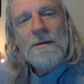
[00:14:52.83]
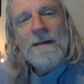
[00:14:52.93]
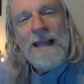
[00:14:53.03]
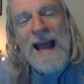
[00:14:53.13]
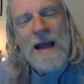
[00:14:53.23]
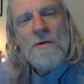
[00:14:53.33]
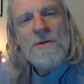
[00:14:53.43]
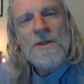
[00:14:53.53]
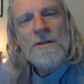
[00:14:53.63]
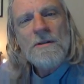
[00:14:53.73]
Get
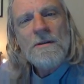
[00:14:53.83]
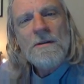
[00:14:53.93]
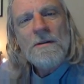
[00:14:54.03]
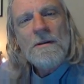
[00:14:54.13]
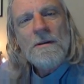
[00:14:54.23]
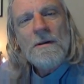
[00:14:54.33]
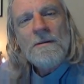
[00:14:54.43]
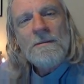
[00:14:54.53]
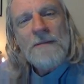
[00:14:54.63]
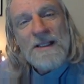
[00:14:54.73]
out.
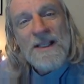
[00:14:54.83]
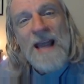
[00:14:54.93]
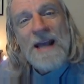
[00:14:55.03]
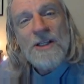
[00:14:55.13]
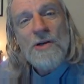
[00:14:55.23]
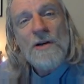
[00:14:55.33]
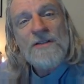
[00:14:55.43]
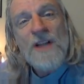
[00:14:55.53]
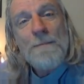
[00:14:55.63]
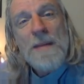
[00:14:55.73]
That's the attitude of
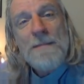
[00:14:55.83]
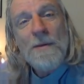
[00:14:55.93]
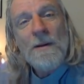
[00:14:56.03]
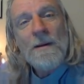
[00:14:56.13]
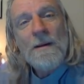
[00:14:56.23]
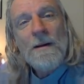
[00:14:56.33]
some people.